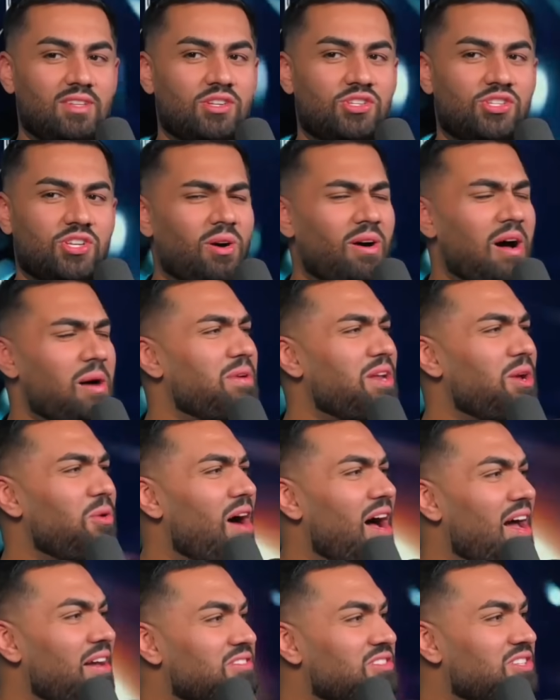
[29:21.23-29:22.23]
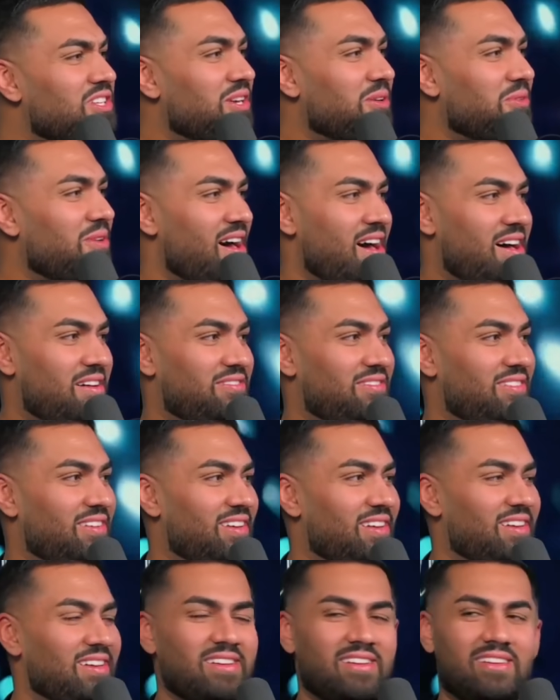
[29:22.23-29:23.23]
so how many wives do you have?
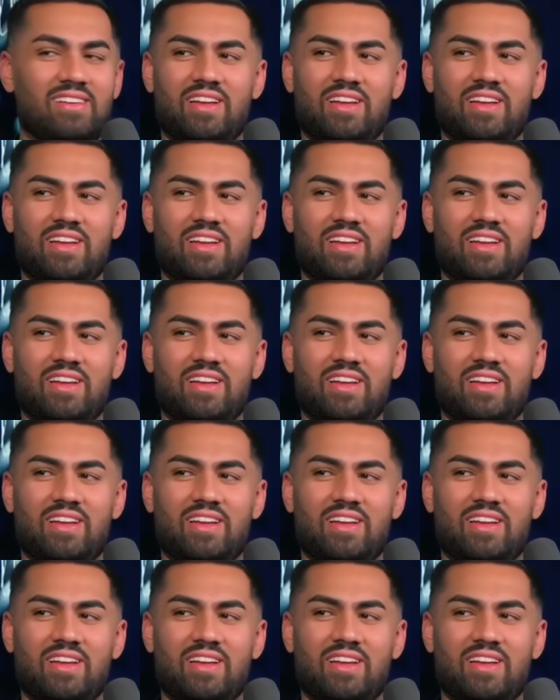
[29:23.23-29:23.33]
Mm-hmm.